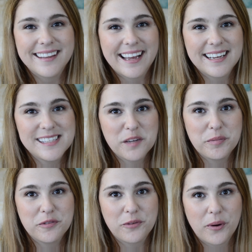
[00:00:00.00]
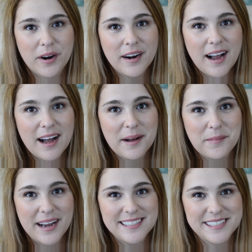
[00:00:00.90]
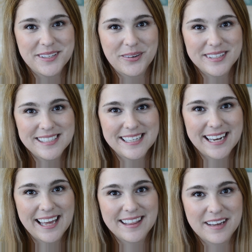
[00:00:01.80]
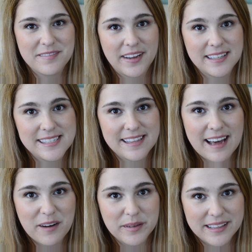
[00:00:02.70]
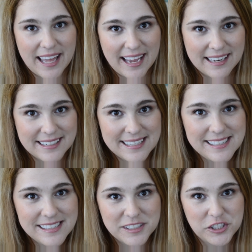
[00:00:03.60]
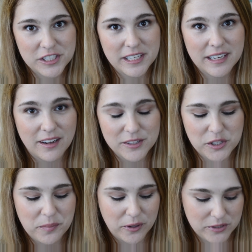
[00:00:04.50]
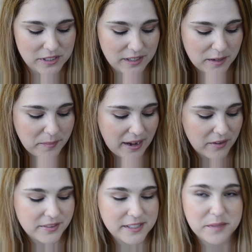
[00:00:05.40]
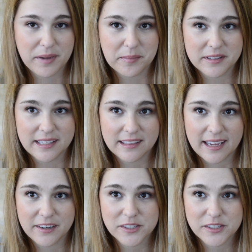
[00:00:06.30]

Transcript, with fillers: Like I said before, I did notice today that Fancy That with Candace, she also posted about this Maybelline liner.